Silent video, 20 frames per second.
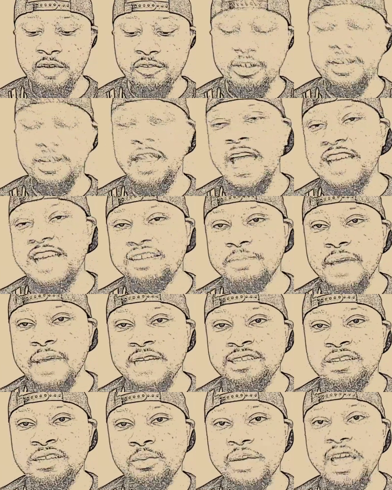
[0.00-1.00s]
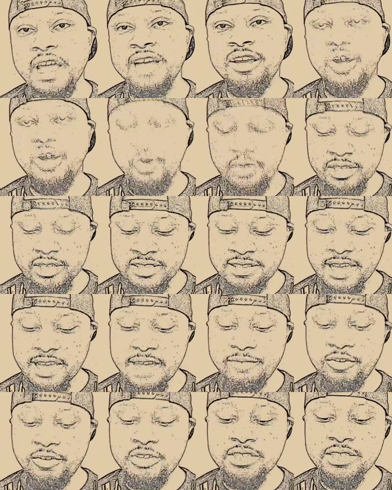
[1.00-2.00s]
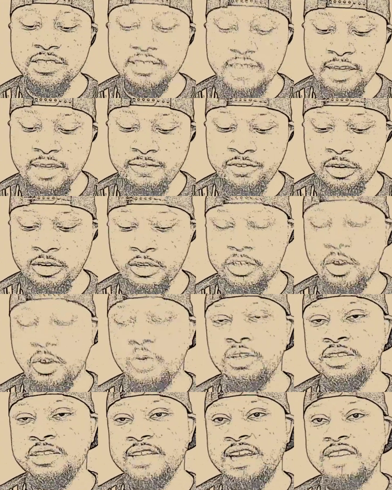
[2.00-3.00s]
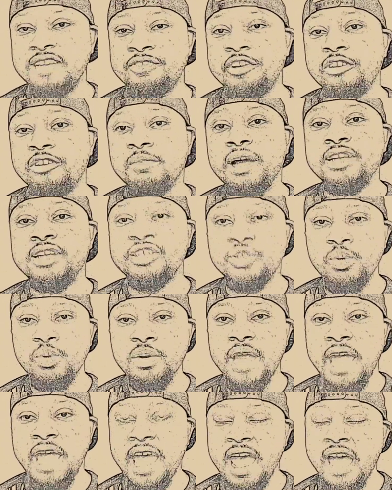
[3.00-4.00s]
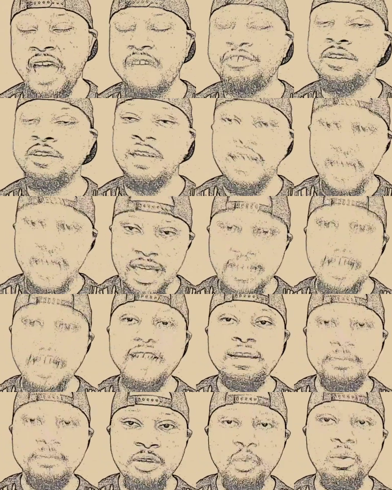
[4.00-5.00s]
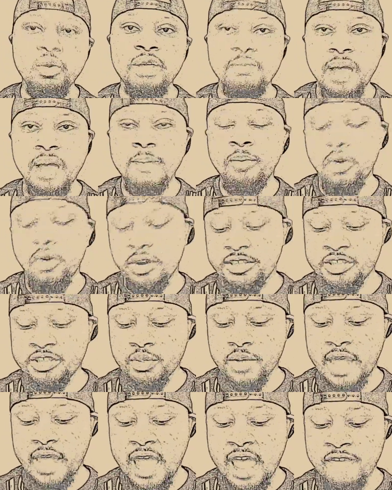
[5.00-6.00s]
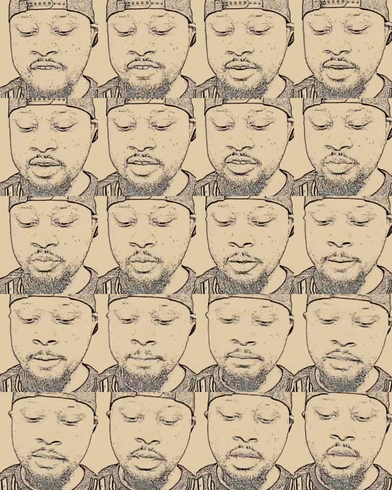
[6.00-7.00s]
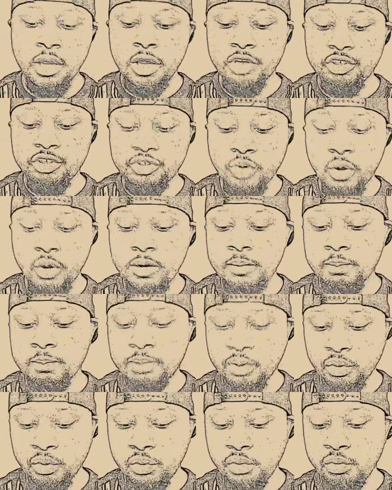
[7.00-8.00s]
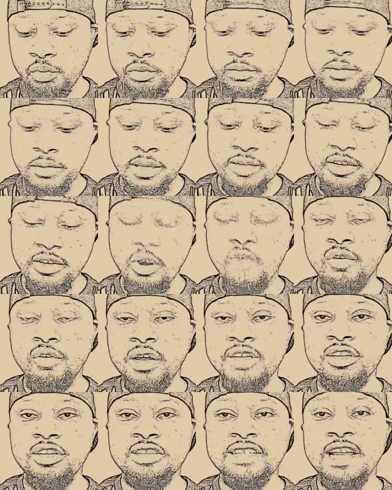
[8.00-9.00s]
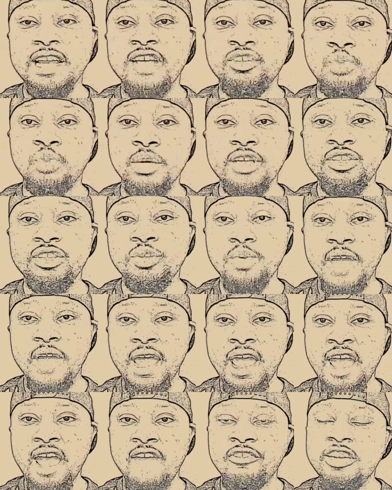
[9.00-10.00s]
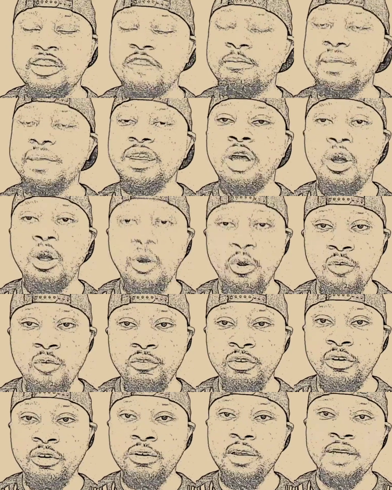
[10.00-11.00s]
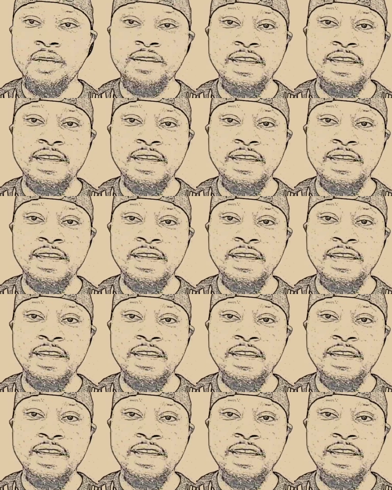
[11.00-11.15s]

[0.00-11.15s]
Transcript: For the last matchup, we got Golden State versus Denver. Golden State is favored by two and a half. I like them to win by more than two and a half in this one. Jordan Poole, the over under set at 22 and a half. Give me the over.